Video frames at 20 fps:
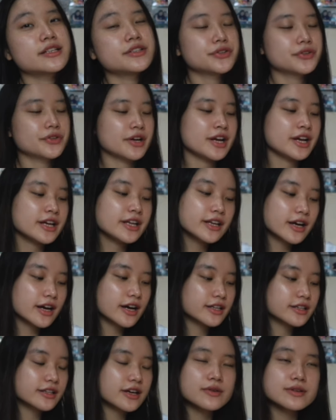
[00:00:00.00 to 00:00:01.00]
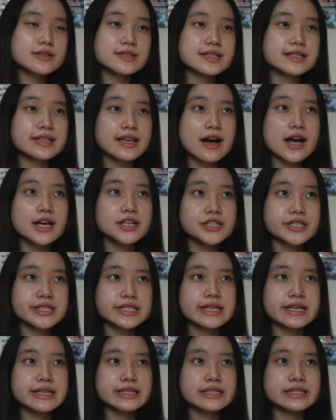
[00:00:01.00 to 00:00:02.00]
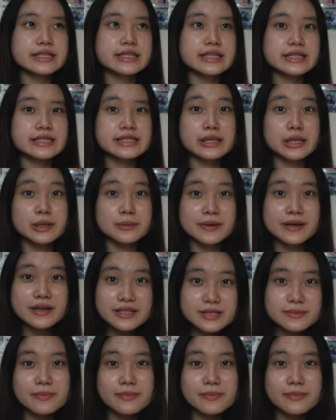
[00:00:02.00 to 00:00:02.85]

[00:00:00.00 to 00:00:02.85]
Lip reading: grade, that was like the IGCSE syllabus,